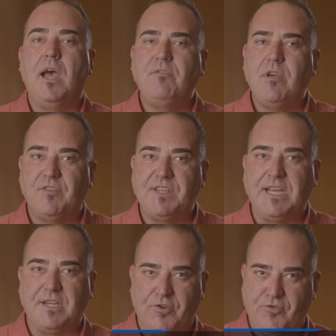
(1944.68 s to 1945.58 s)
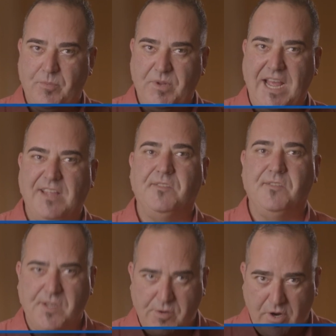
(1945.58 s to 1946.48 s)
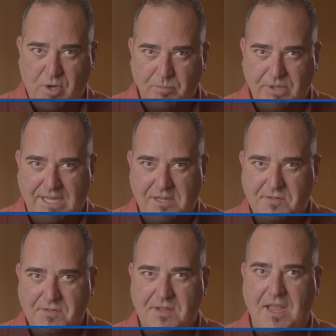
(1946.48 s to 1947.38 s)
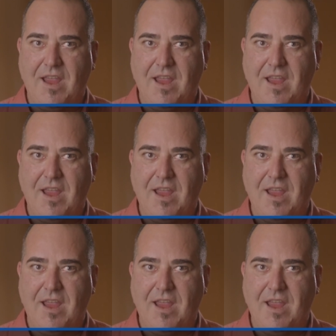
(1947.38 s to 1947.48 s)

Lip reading: Have you ever taken a trip and had 0 complaints?